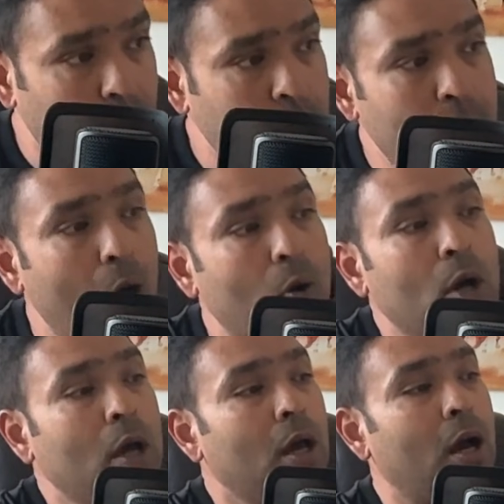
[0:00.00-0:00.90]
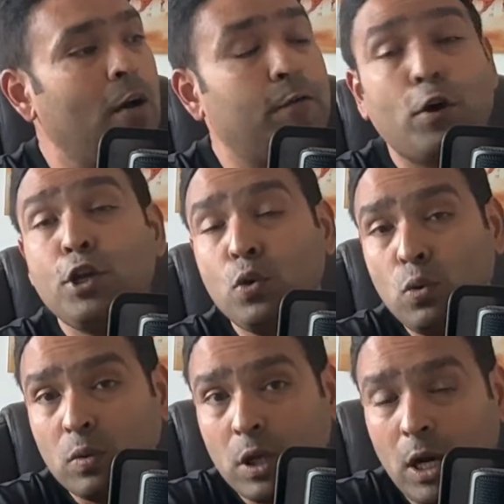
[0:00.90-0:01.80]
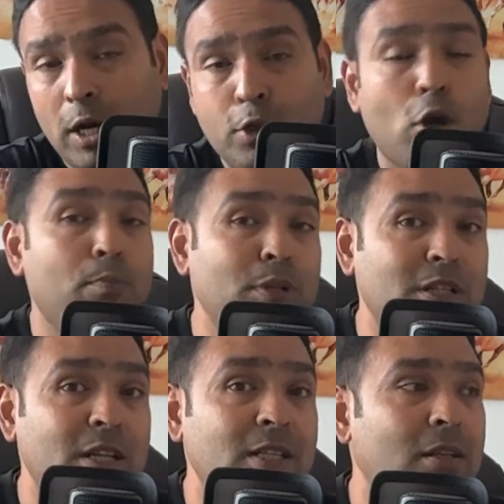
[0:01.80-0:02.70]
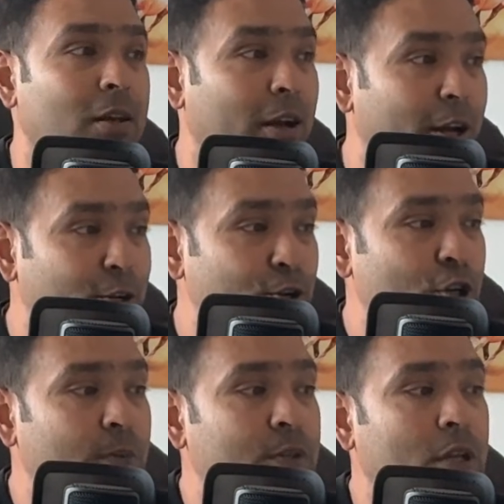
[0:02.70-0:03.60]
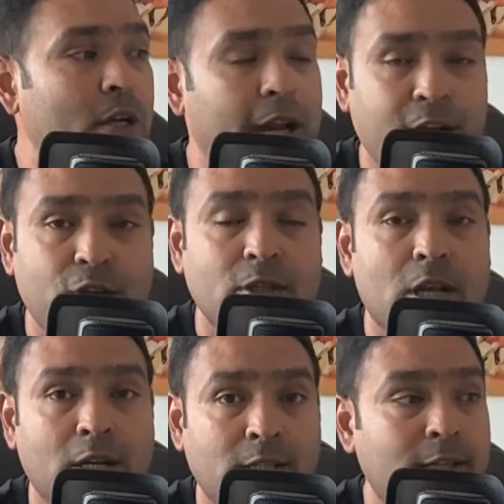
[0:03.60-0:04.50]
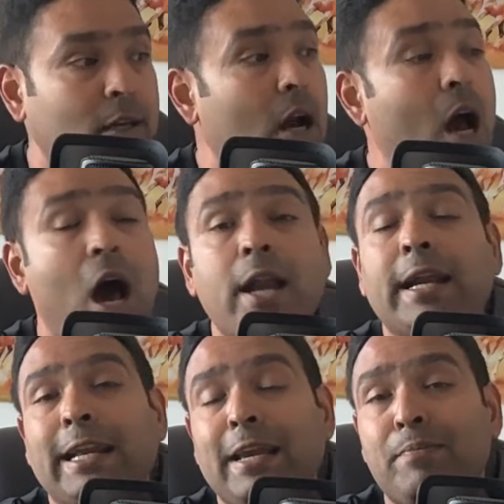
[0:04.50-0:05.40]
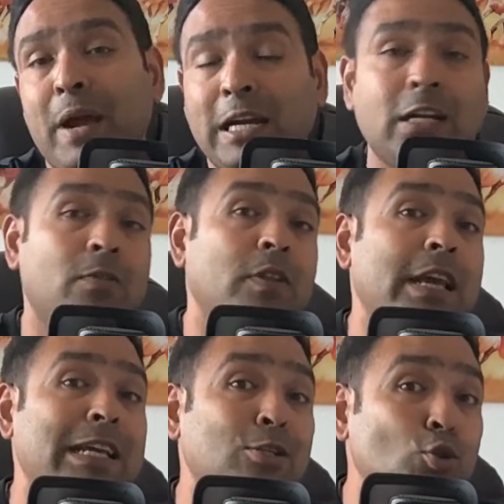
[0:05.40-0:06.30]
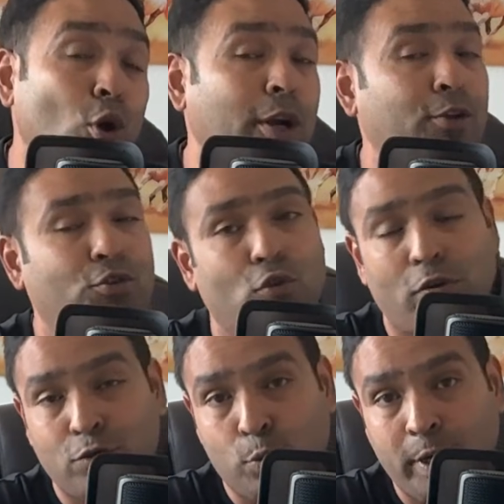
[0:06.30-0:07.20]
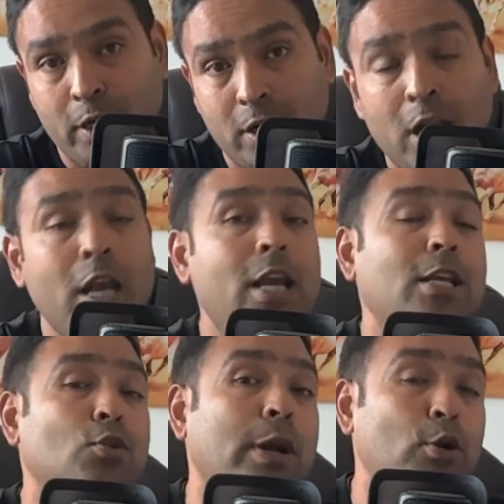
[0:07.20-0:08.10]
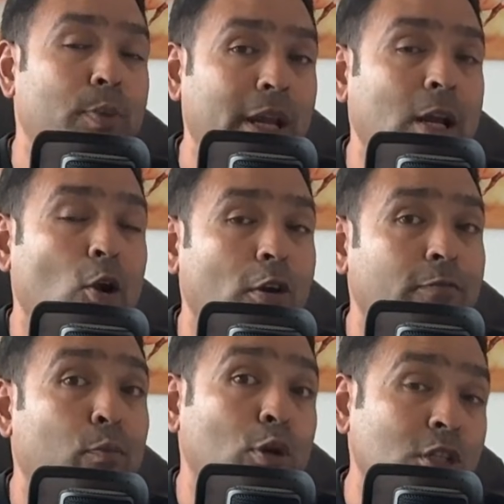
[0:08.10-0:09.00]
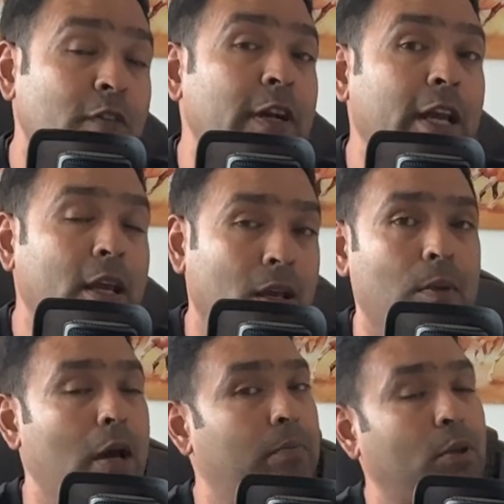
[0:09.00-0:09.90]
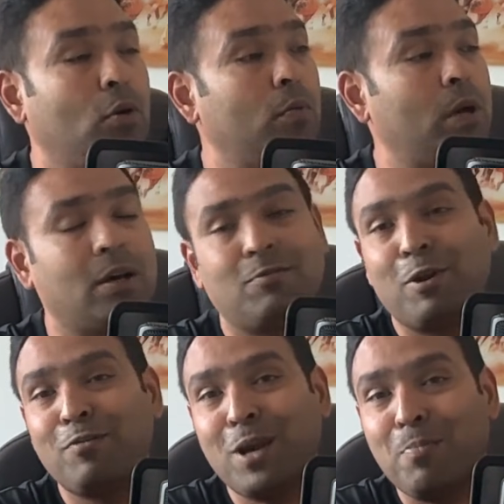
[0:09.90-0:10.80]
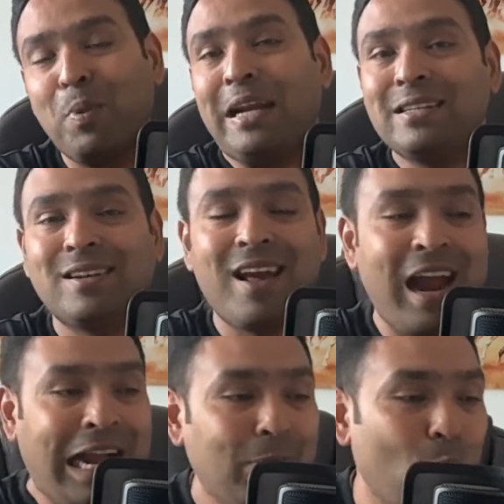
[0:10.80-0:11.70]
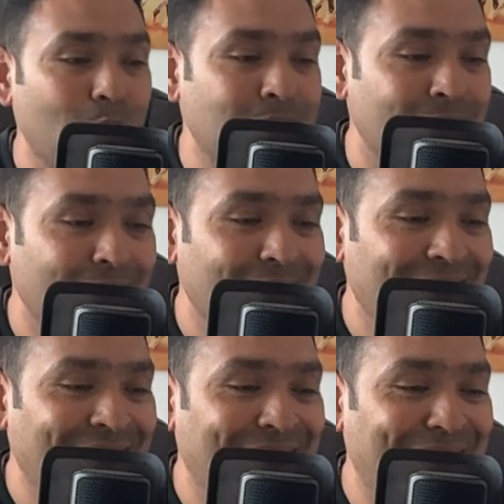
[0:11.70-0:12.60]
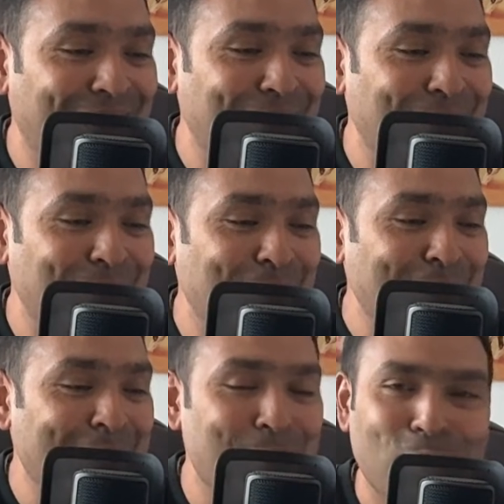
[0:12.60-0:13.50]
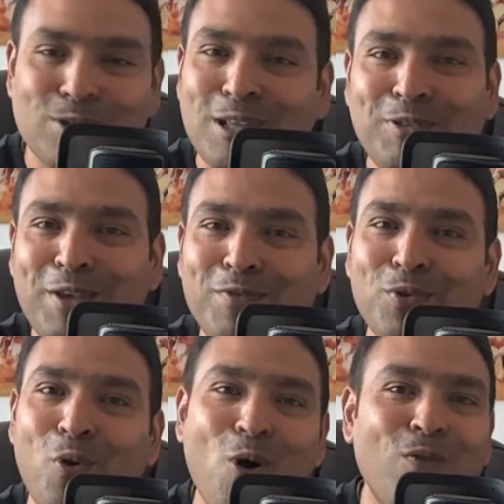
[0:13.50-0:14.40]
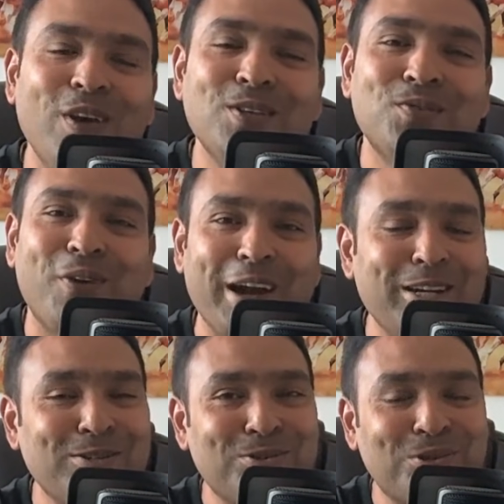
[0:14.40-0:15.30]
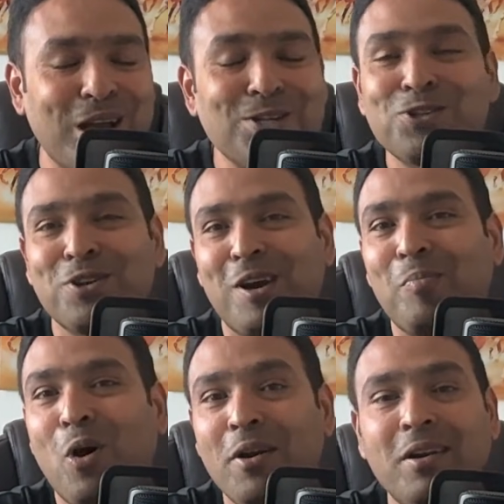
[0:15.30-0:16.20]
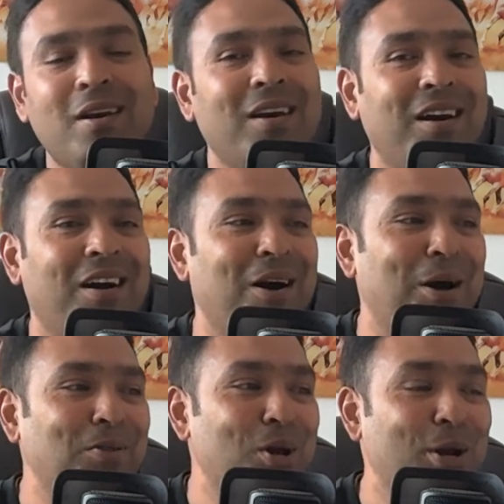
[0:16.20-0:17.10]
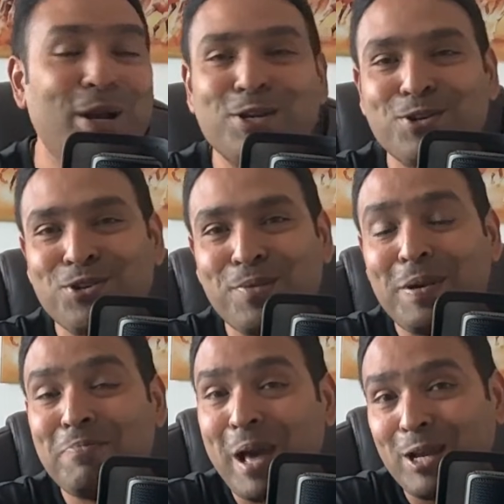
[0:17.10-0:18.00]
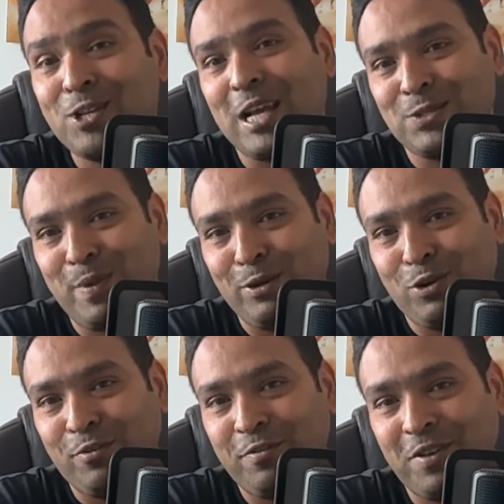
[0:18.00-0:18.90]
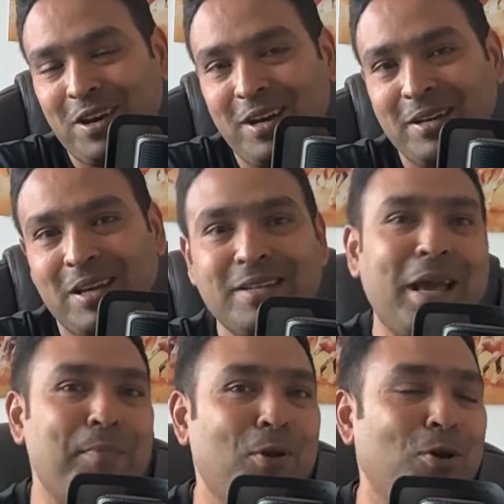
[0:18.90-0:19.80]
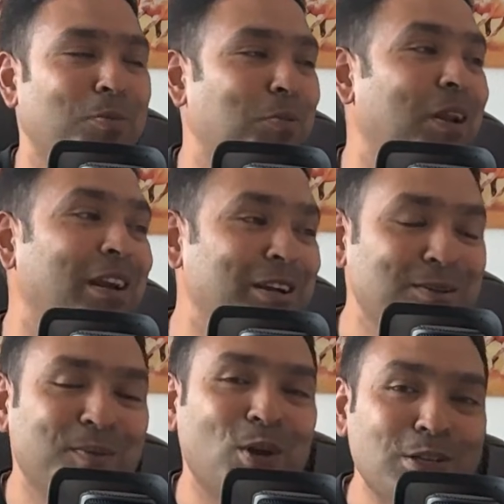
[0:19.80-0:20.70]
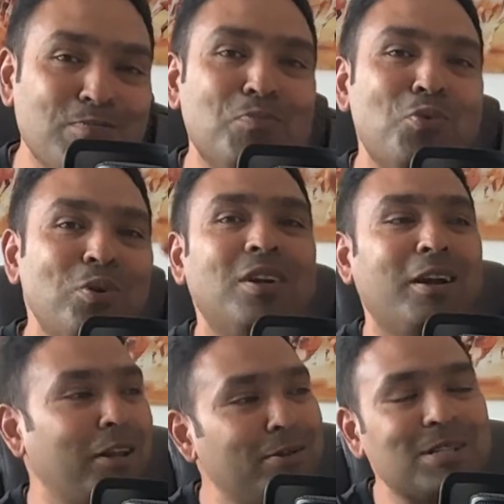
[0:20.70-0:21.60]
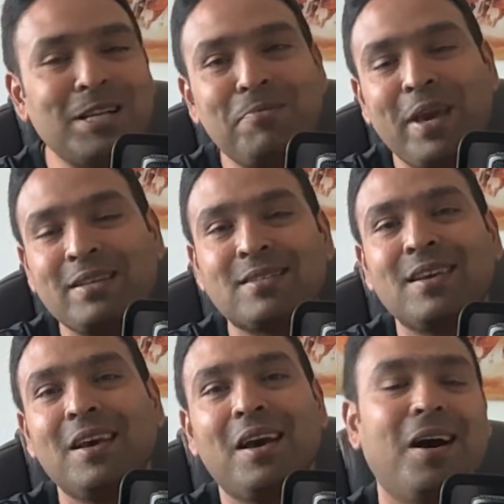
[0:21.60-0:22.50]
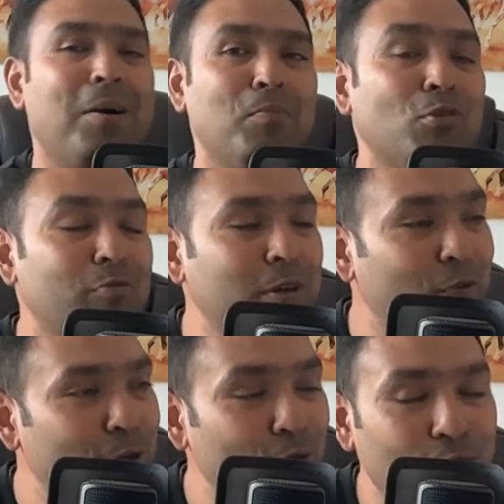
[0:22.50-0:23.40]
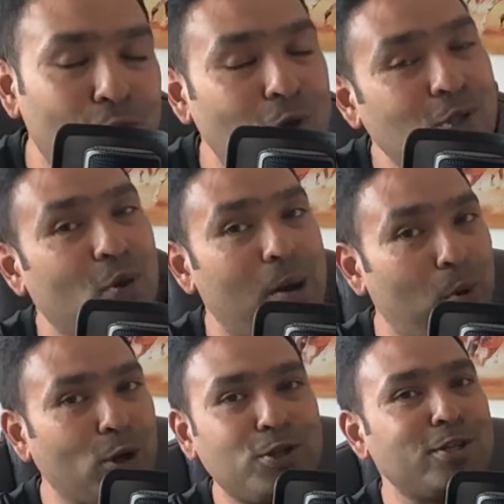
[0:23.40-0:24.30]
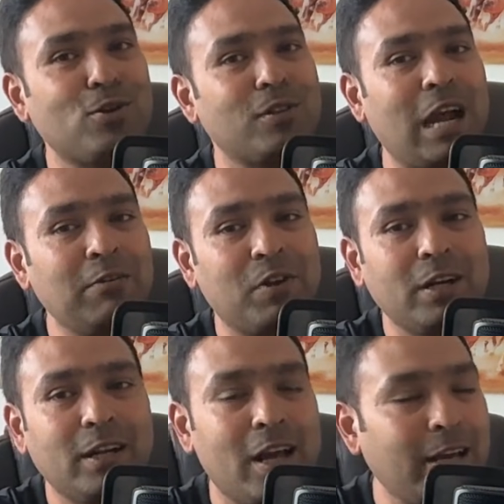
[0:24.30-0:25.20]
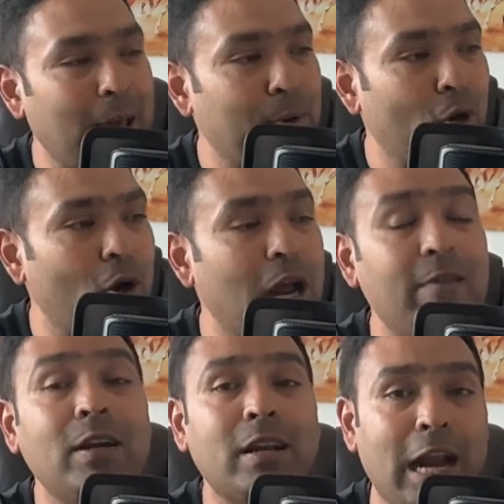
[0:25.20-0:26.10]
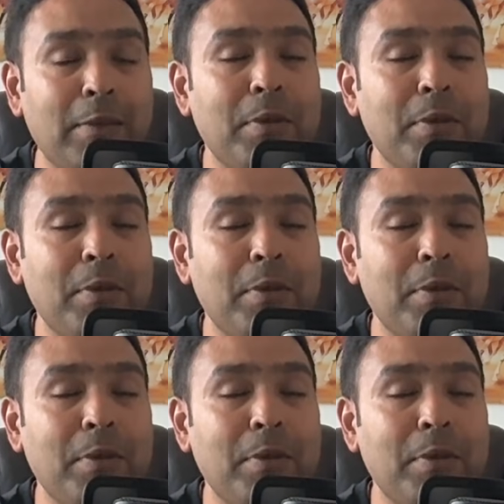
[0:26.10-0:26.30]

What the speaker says: Now, for you, your business, relationships, connections, etc., are getting impacted with the exaltation of Jupiter. He is going to bring a lot of positivity. One of the complaints that I had was by the Capricorns that you always forget to touch upon the relationship and marriage aspect of Capricorn people, and it is because Moon continuously makes movement for you folks. So apologies on that front, Capricorn. I will try and